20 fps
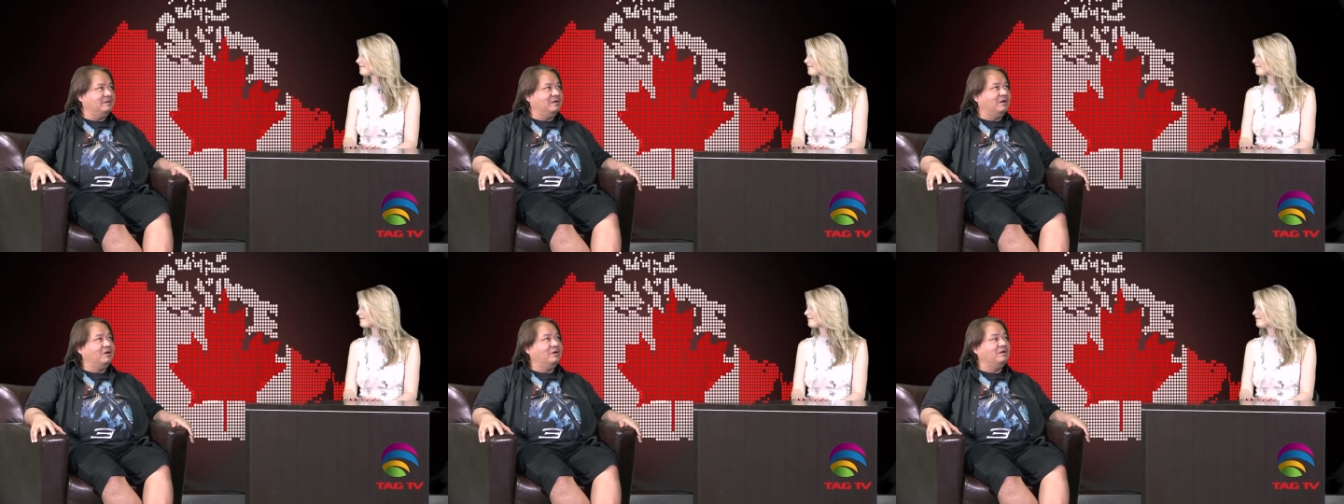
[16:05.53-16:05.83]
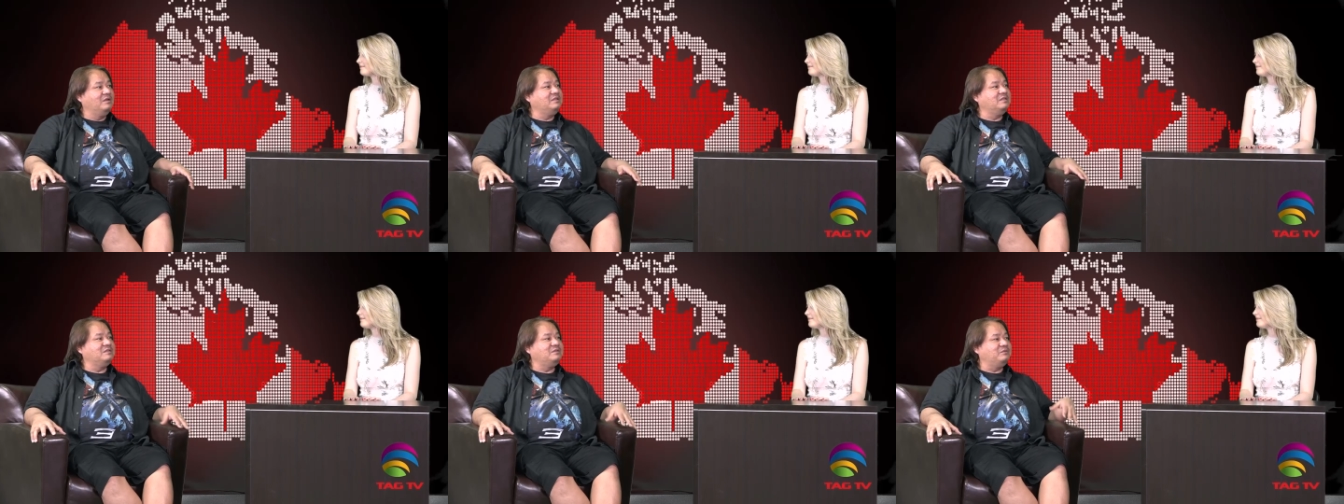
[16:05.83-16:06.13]

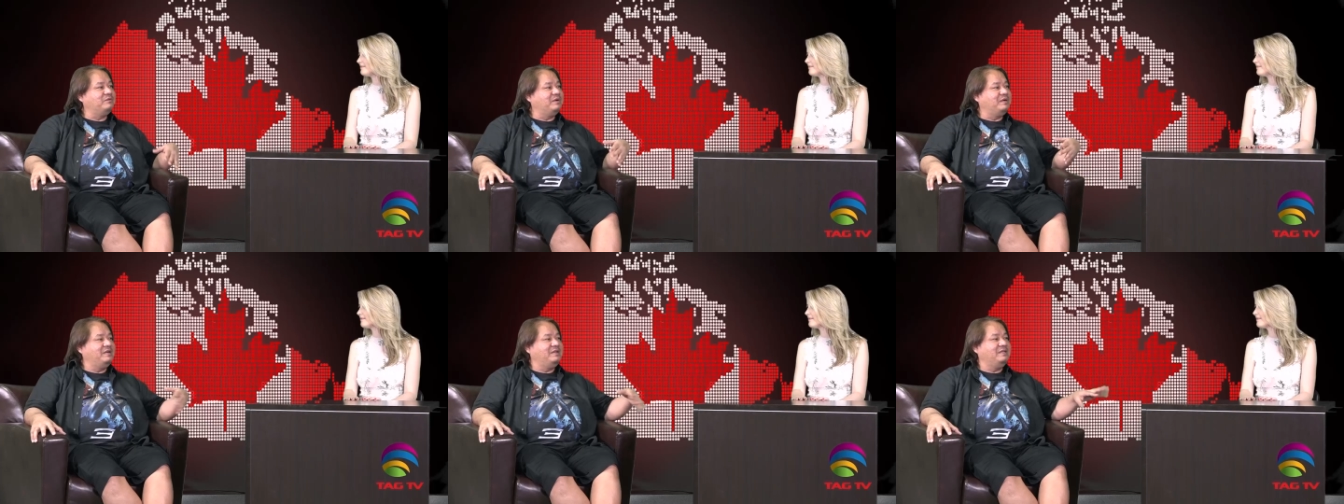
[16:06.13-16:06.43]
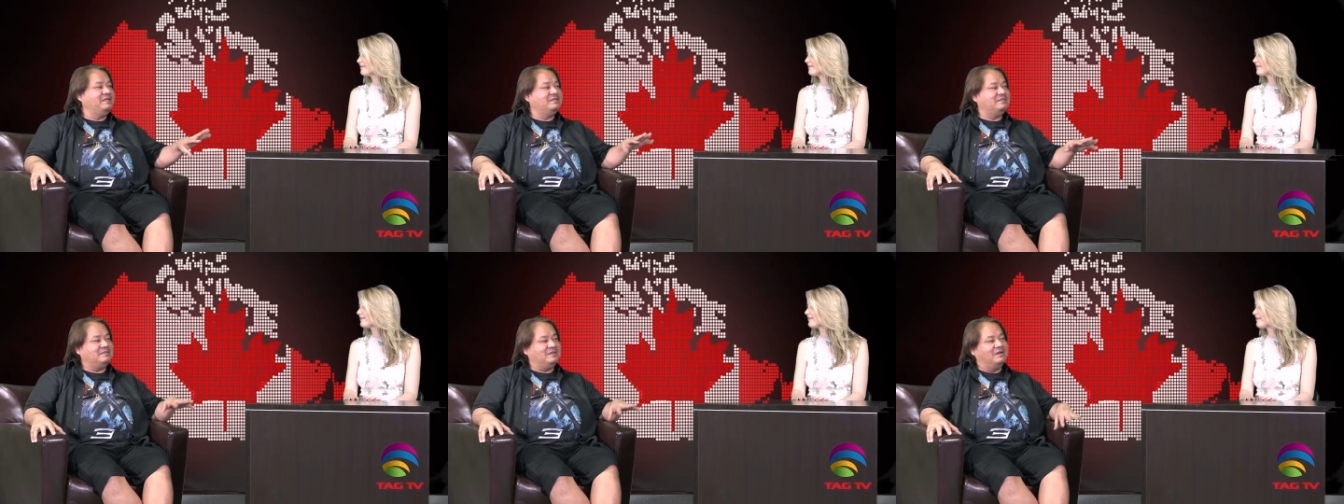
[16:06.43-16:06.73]
Oh, just wear
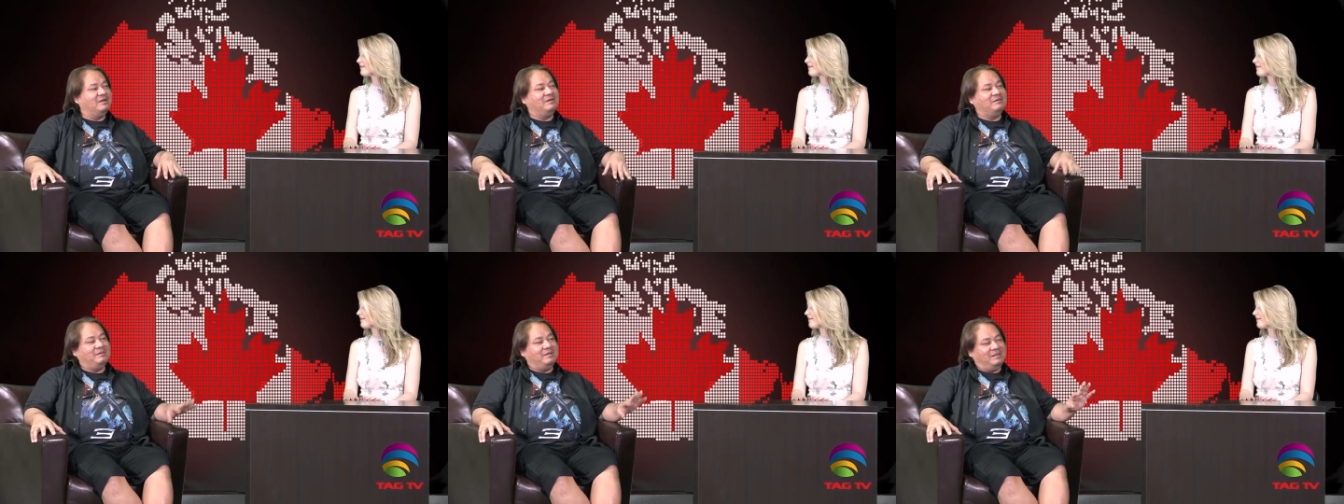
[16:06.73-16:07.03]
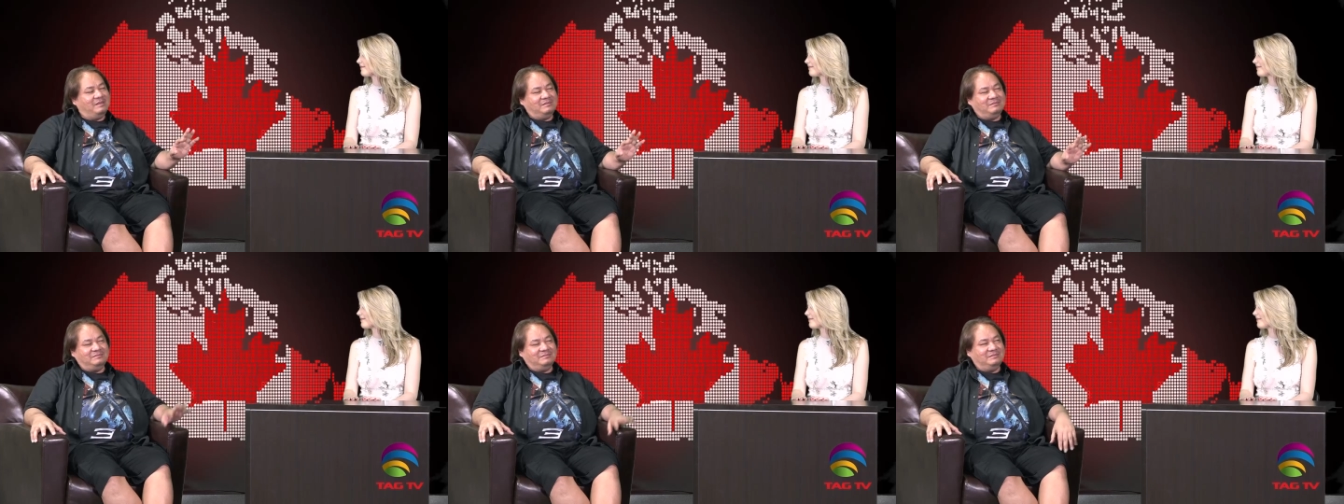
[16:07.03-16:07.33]
this. Oh.
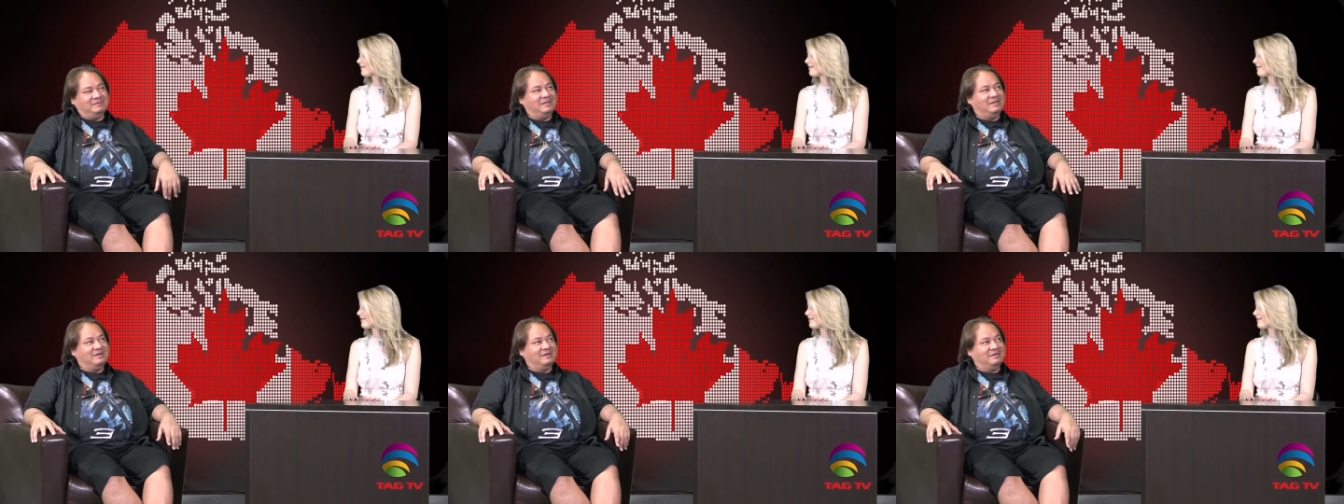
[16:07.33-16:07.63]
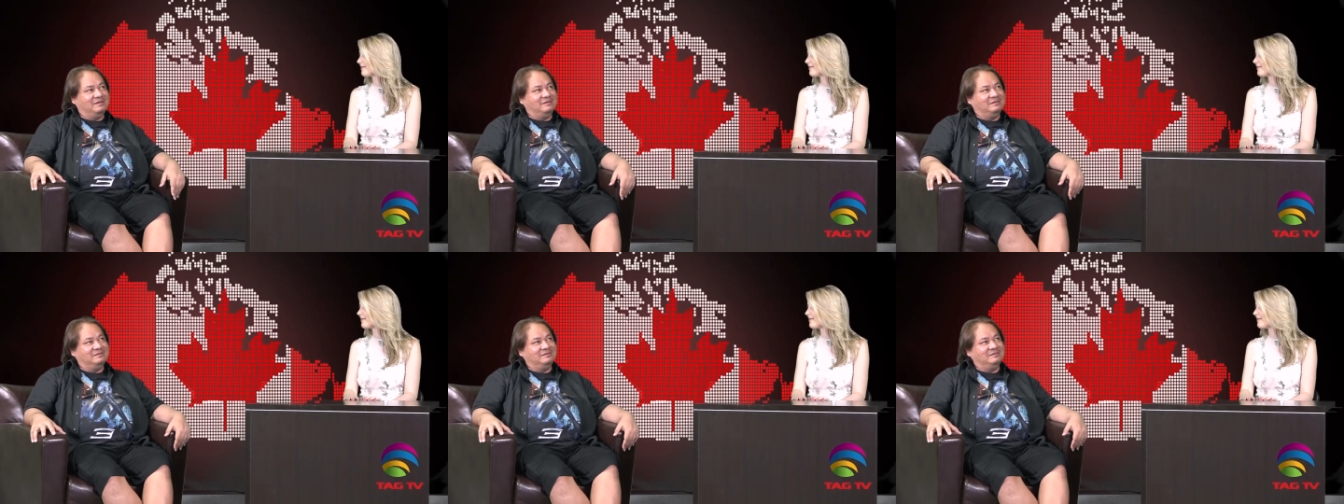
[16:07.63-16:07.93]
Uh, no.